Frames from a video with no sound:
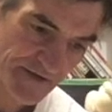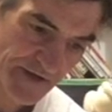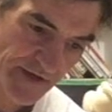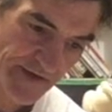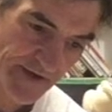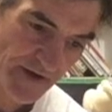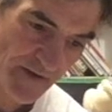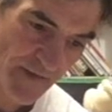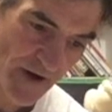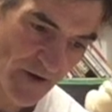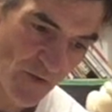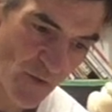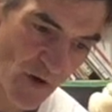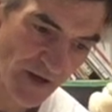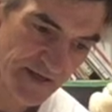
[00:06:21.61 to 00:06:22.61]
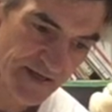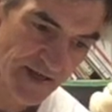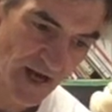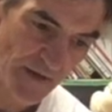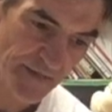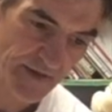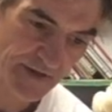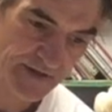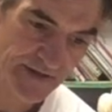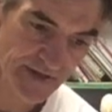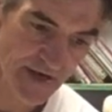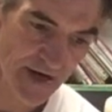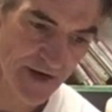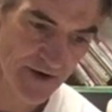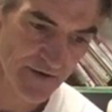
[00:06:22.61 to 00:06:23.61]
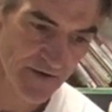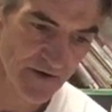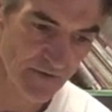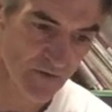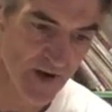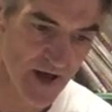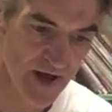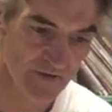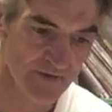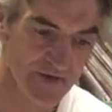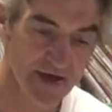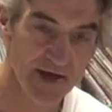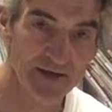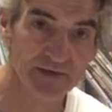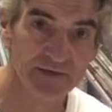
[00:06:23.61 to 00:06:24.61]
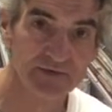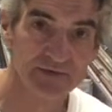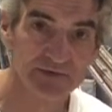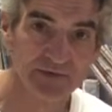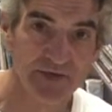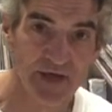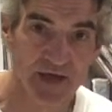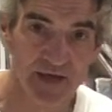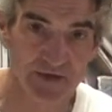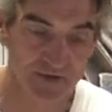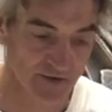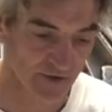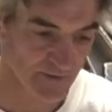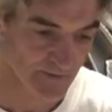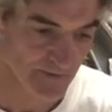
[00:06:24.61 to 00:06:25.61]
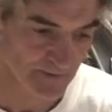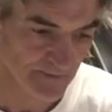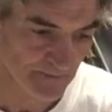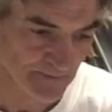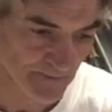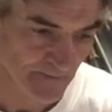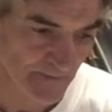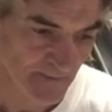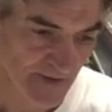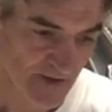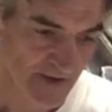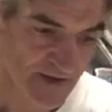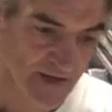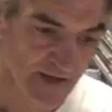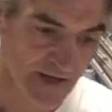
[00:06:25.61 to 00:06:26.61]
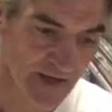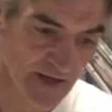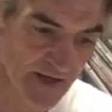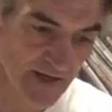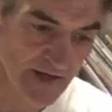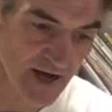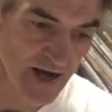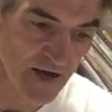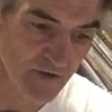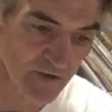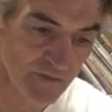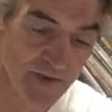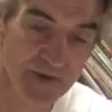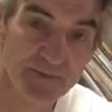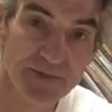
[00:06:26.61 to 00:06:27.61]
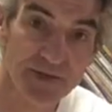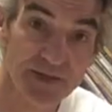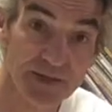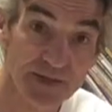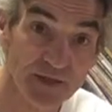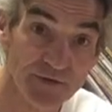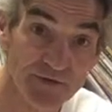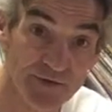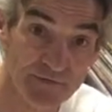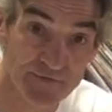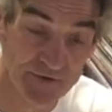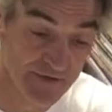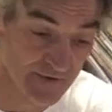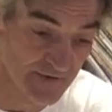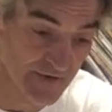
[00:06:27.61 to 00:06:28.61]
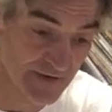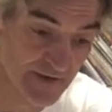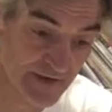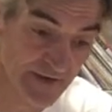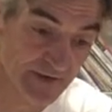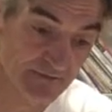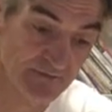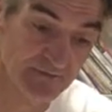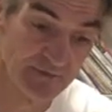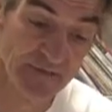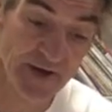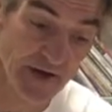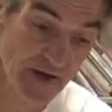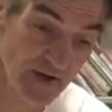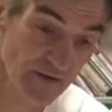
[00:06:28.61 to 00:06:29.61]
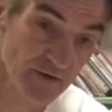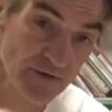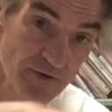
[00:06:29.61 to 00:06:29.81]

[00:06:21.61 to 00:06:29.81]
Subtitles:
you to think about what's happening to the air around that candle and how it might be a little different than the air